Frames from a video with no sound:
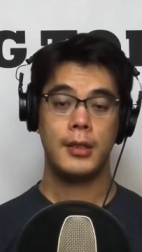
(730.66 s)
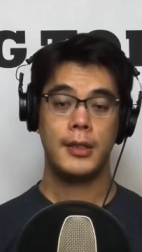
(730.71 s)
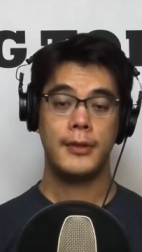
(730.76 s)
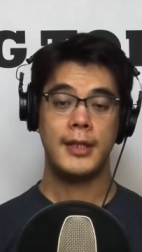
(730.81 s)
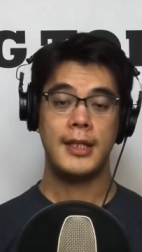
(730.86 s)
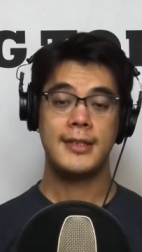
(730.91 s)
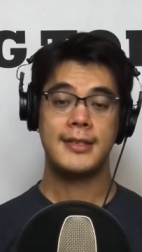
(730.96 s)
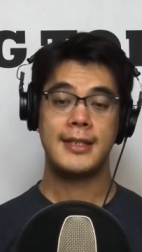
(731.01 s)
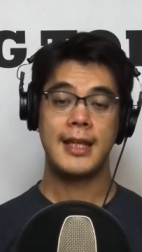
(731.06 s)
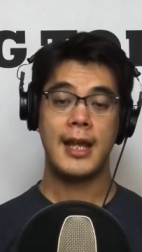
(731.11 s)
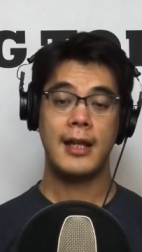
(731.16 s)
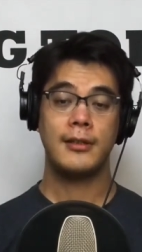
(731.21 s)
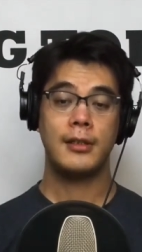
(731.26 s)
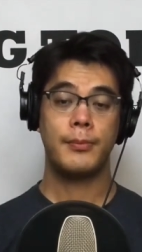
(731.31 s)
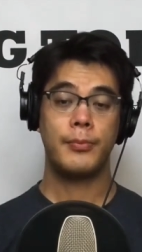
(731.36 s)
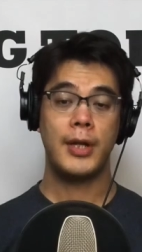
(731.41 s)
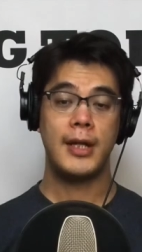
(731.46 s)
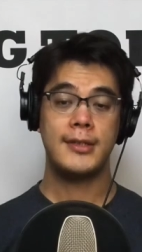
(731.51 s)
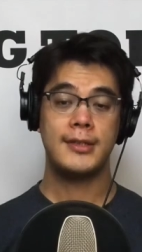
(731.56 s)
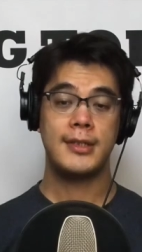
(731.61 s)
They sang the
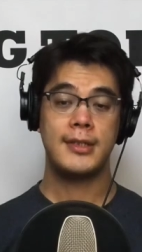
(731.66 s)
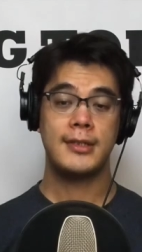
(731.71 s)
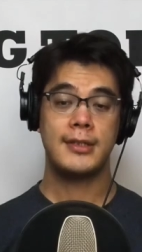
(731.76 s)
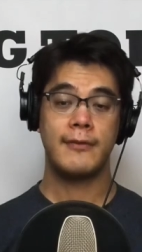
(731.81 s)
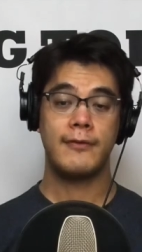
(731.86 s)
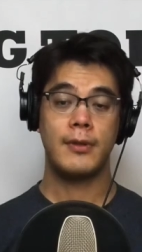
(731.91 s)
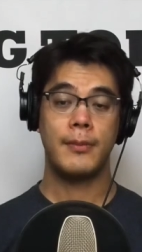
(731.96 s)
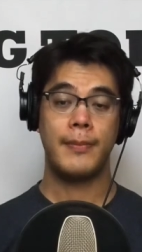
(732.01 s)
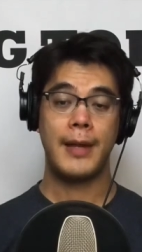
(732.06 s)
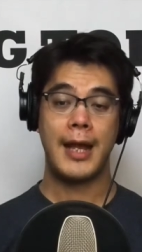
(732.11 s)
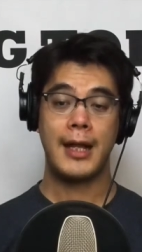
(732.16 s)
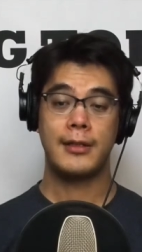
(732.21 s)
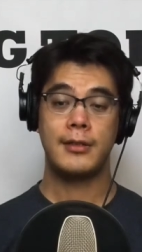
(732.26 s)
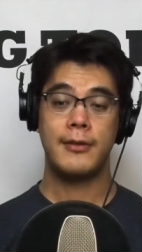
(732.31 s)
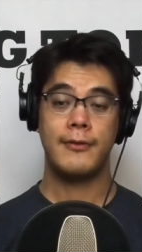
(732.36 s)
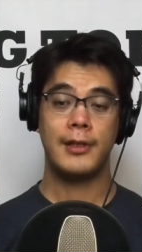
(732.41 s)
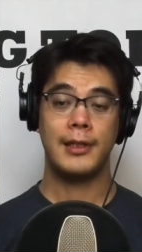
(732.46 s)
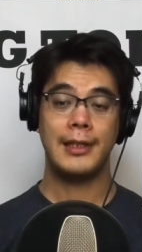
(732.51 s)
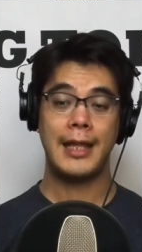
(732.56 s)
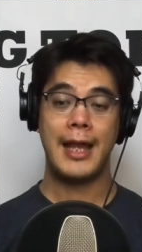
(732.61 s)
praises of the Back to
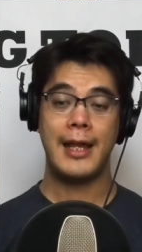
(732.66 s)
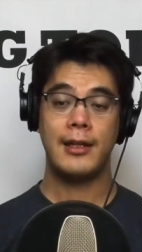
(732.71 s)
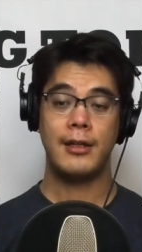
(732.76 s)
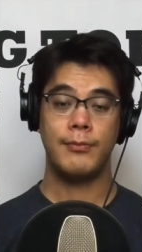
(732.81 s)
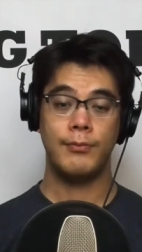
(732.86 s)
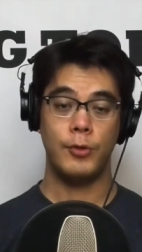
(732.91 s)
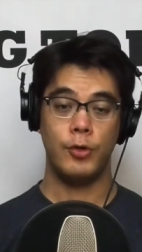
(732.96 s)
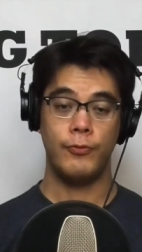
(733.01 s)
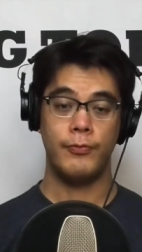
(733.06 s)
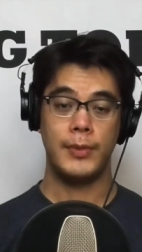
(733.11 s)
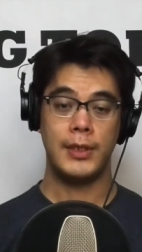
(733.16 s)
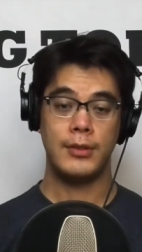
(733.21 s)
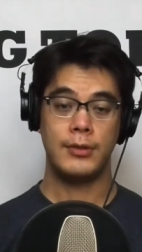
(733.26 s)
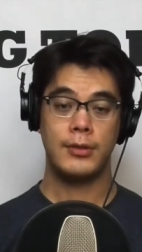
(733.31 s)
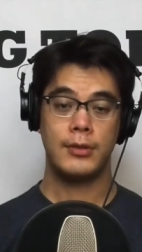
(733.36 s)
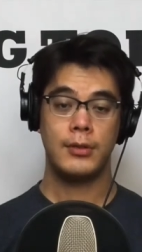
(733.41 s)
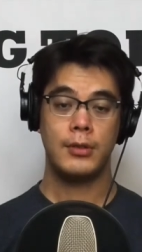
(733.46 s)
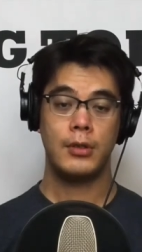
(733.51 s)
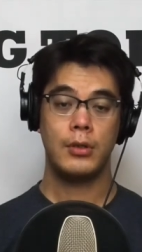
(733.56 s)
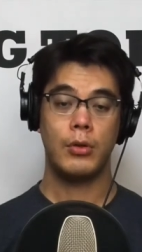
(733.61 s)
the Land movement,
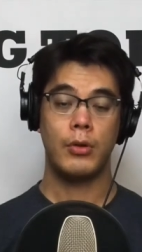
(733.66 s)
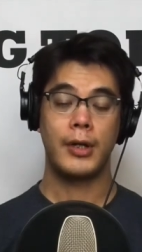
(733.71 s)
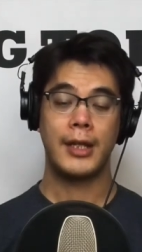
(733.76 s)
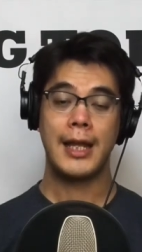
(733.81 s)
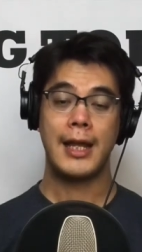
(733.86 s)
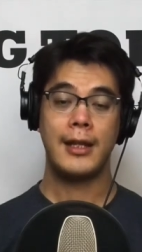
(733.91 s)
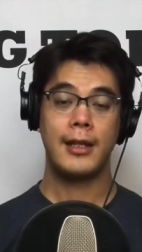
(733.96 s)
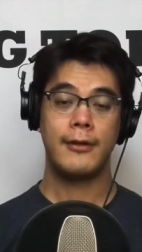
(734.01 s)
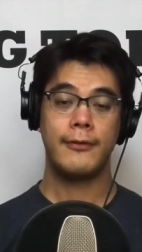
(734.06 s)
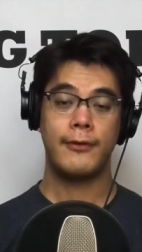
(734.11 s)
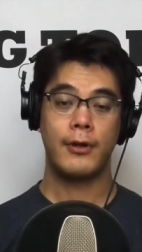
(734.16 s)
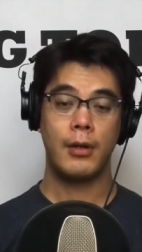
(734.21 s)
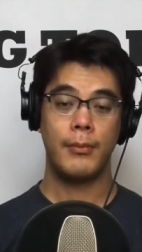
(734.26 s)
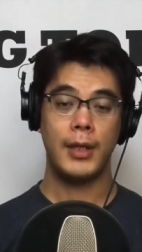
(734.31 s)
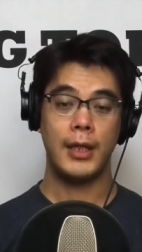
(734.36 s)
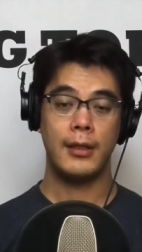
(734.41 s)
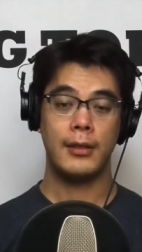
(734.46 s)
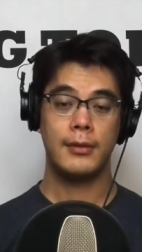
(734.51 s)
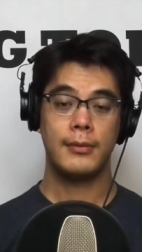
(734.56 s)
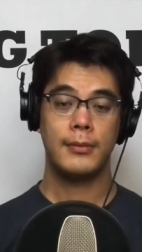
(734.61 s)
organic
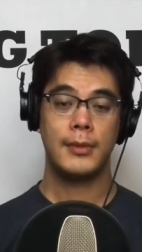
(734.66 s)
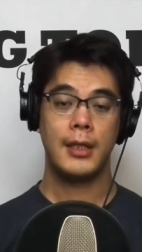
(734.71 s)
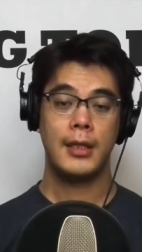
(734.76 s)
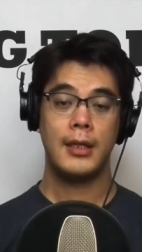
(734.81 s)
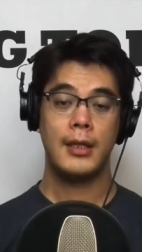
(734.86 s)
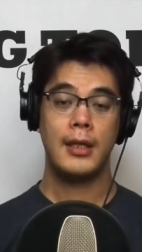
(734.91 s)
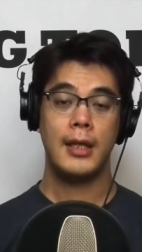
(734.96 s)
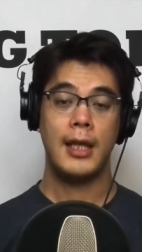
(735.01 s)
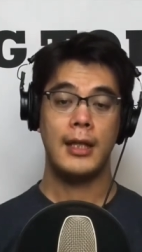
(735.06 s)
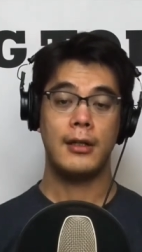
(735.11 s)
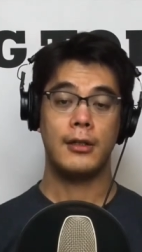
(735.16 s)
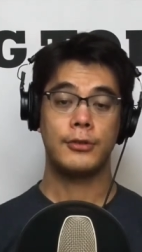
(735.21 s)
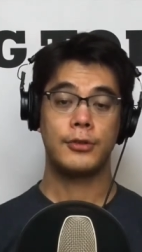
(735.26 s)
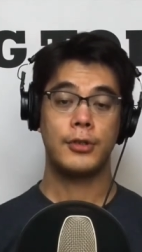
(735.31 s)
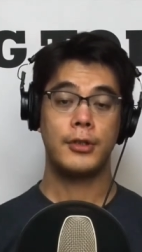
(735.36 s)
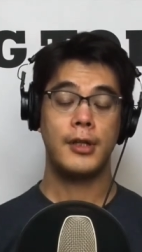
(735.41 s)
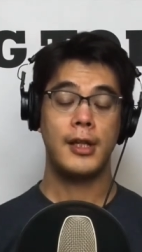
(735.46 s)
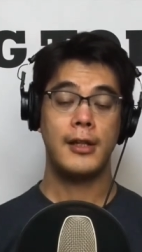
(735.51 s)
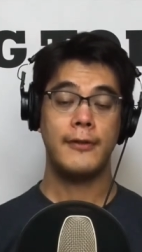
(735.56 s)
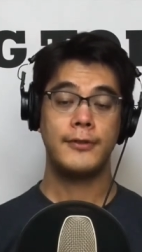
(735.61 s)
farming, and
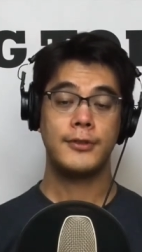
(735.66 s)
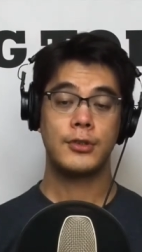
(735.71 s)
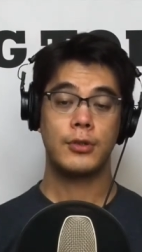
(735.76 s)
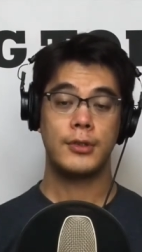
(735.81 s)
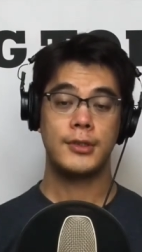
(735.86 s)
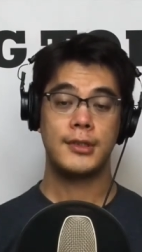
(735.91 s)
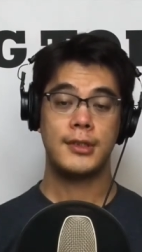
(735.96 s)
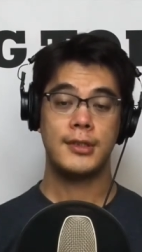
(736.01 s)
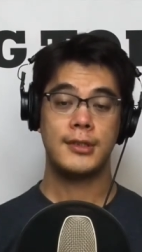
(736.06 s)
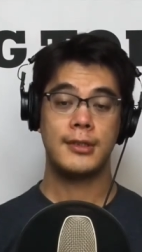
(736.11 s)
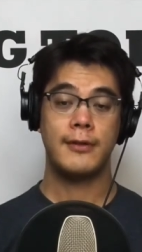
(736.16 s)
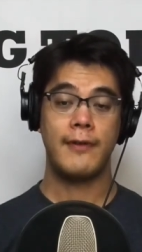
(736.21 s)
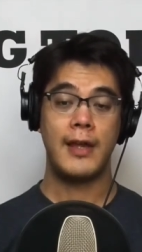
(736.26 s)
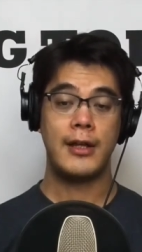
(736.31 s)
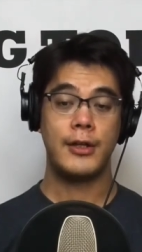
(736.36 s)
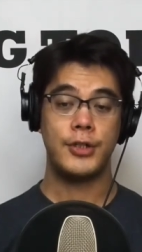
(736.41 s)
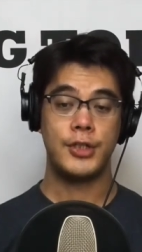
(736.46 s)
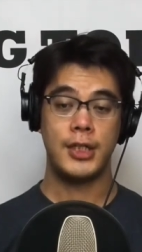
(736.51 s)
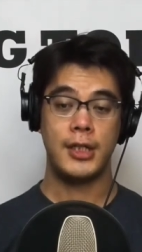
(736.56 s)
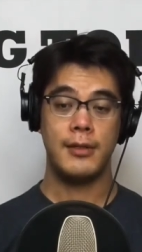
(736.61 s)
alternative sources of
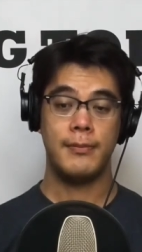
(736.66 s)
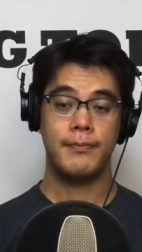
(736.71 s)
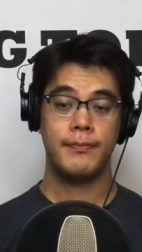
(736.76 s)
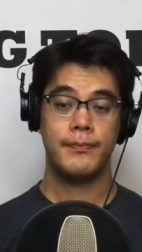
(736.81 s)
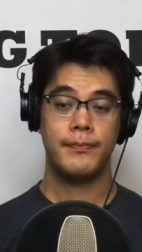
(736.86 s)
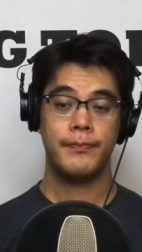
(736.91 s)
energy.